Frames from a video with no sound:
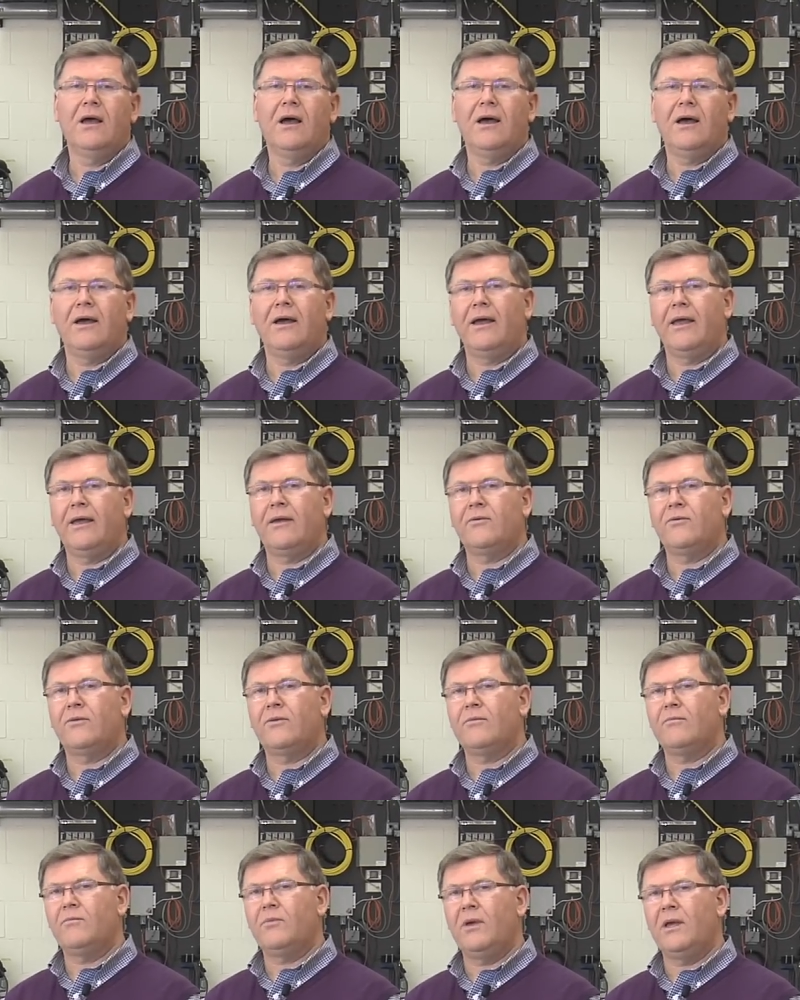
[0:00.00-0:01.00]
Uh, and
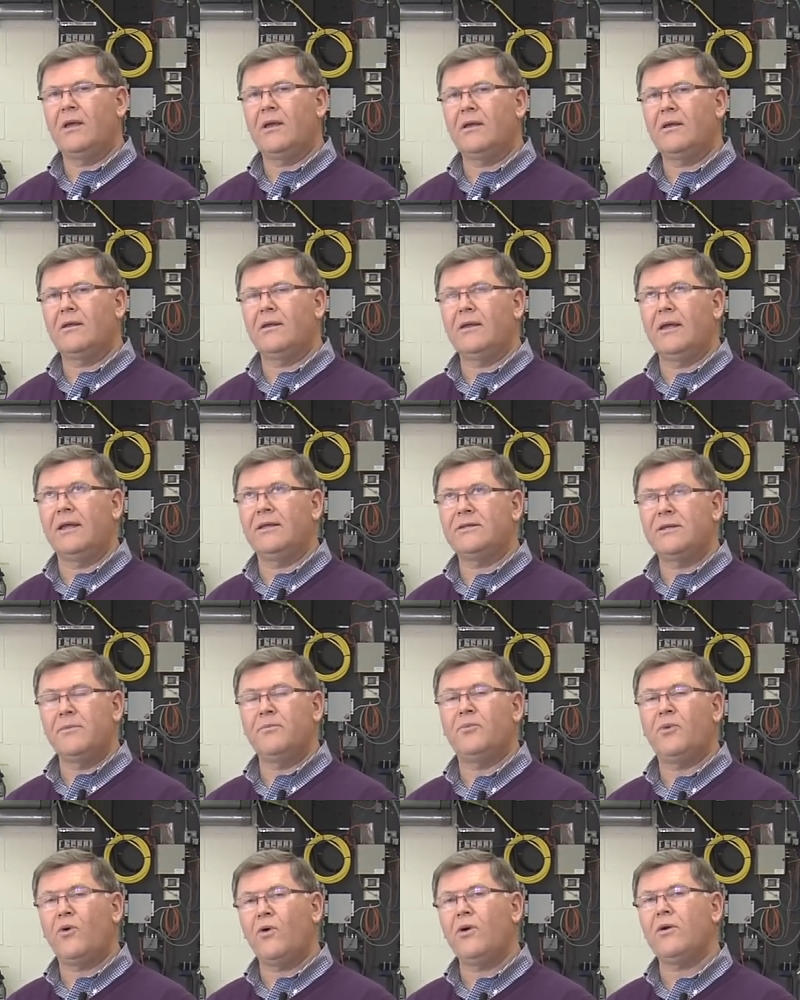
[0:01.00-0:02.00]
it's
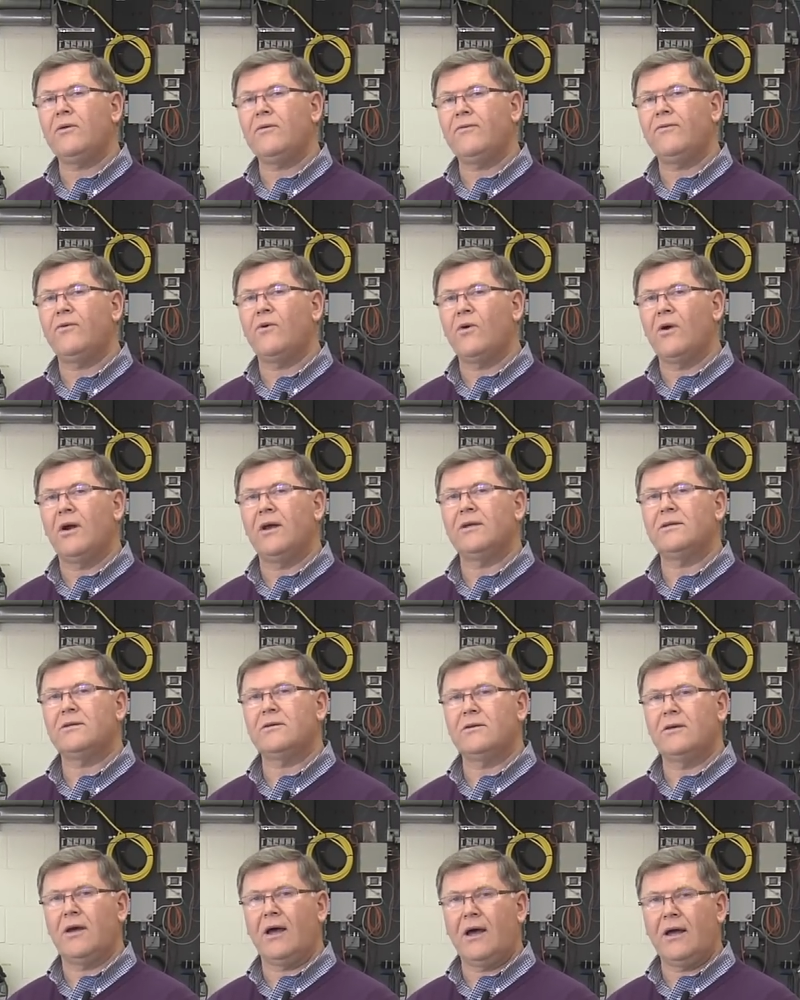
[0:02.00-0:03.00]
important for us
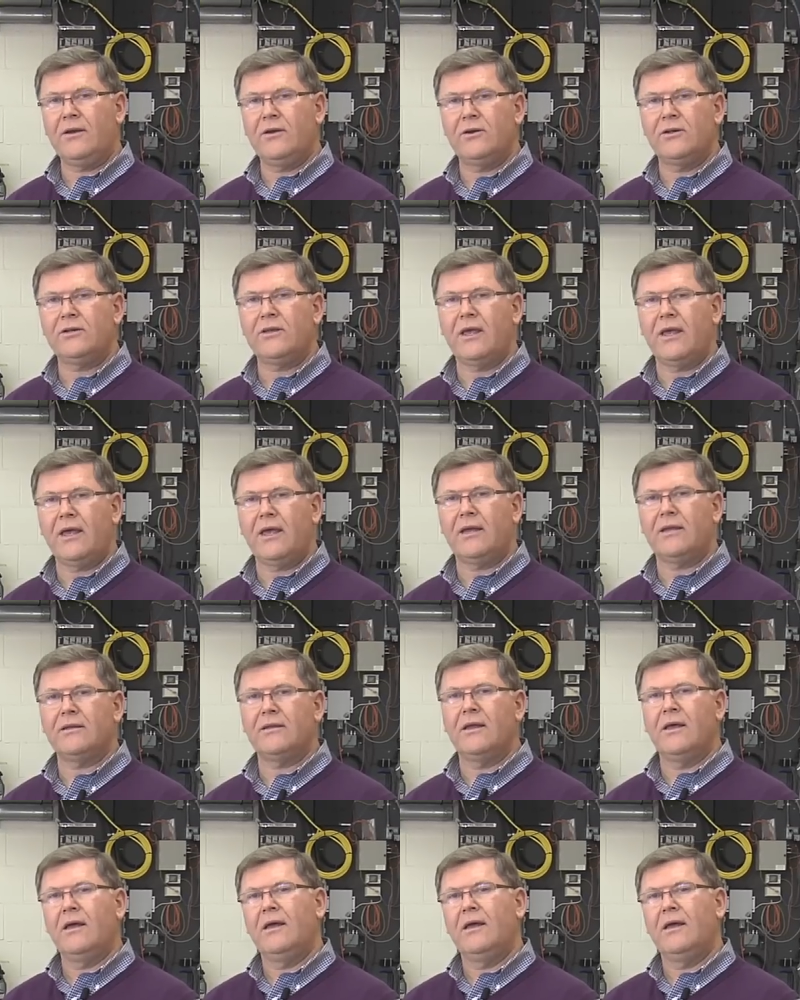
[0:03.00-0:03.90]
to understand